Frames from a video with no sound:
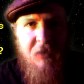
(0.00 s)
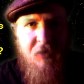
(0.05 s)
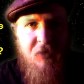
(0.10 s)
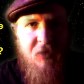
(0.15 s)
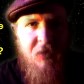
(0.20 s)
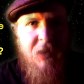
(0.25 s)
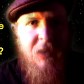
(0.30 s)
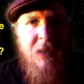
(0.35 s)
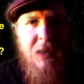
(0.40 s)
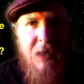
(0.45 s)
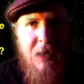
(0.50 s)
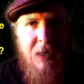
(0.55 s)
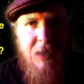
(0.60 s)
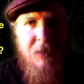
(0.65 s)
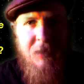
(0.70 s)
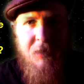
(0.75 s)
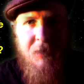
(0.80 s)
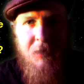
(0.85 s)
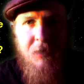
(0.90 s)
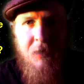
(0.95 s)
just
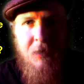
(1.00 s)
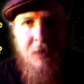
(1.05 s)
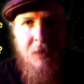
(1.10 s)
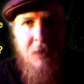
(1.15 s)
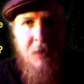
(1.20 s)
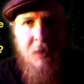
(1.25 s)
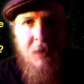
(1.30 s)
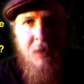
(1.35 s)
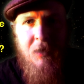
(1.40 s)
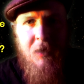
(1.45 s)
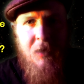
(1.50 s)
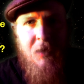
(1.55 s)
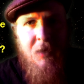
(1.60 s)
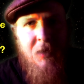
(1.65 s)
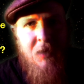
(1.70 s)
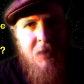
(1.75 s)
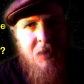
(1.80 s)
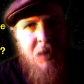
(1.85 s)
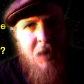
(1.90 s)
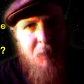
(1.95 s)
not
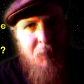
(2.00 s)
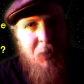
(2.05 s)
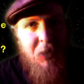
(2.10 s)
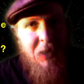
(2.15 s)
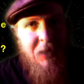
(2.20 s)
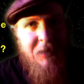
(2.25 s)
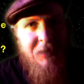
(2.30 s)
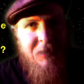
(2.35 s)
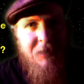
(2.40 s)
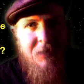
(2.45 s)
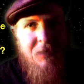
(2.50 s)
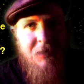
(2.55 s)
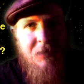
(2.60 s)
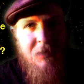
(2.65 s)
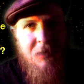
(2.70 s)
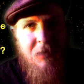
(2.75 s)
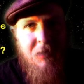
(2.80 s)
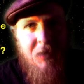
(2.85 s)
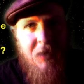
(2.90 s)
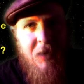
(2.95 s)
a place
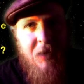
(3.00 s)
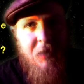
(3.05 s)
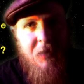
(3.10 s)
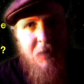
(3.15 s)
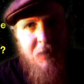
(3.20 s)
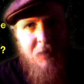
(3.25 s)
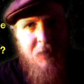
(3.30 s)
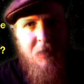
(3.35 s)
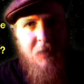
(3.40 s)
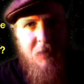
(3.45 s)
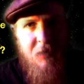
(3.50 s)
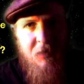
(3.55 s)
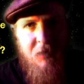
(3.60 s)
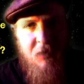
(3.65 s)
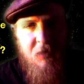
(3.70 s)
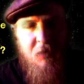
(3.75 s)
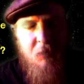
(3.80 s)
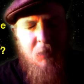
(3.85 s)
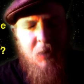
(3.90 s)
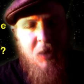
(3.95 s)
that I think that this
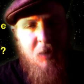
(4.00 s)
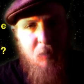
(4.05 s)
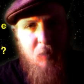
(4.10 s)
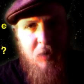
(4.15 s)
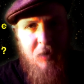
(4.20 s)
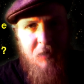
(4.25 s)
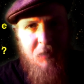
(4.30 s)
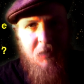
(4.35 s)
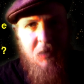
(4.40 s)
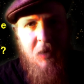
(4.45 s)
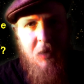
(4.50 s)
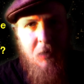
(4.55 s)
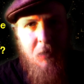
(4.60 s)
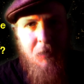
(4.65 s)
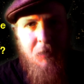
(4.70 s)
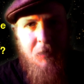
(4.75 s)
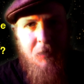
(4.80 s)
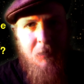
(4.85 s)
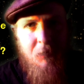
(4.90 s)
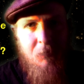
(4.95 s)
system can be
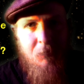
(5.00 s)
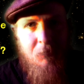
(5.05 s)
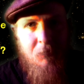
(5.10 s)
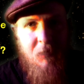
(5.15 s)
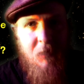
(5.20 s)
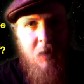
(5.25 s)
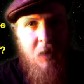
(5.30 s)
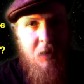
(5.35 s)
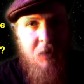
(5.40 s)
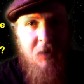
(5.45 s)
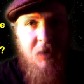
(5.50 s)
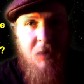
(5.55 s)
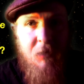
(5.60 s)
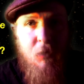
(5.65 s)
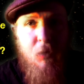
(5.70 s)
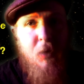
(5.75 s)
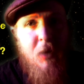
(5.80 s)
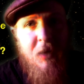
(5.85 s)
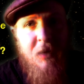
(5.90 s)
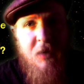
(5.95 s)
assailed. To give
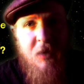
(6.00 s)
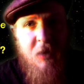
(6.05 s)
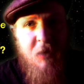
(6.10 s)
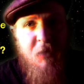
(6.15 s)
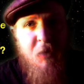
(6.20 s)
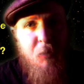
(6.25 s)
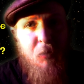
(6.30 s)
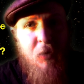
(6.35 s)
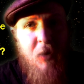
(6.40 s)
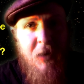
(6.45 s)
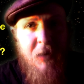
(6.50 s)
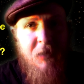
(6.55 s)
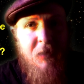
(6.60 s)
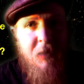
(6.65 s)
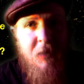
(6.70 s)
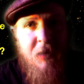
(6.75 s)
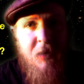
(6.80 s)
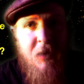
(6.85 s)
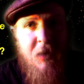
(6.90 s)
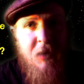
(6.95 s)
you an idea of the price of
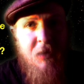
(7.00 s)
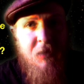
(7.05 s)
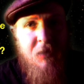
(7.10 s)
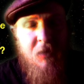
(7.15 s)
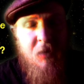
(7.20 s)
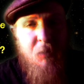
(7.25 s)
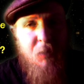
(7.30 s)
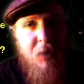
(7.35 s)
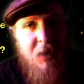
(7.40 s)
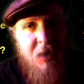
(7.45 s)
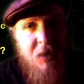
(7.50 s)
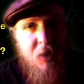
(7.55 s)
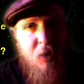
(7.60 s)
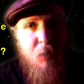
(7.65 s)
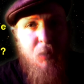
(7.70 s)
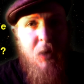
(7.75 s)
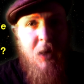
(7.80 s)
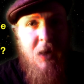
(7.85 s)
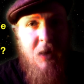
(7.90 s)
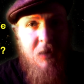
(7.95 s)
the dice, the beginner
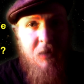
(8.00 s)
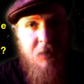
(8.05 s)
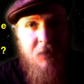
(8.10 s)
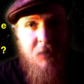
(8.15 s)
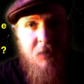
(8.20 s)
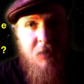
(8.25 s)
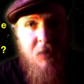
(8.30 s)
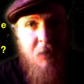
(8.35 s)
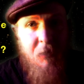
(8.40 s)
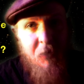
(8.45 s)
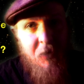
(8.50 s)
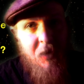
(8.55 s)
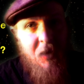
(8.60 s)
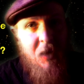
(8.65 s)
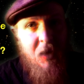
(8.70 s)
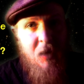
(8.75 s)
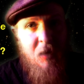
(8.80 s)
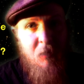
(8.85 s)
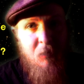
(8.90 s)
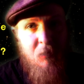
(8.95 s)
boxes of the
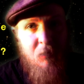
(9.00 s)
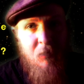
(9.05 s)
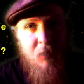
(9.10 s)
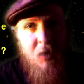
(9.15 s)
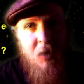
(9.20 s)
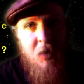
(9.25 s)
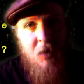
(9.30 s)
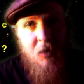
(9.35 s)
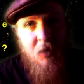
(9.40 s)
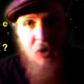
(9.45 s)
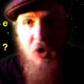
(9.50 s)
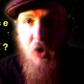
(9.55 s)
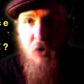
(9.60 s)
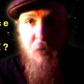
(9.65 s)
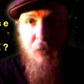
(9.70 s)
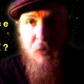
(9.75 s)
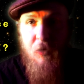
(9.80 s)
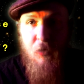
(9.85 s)
game go for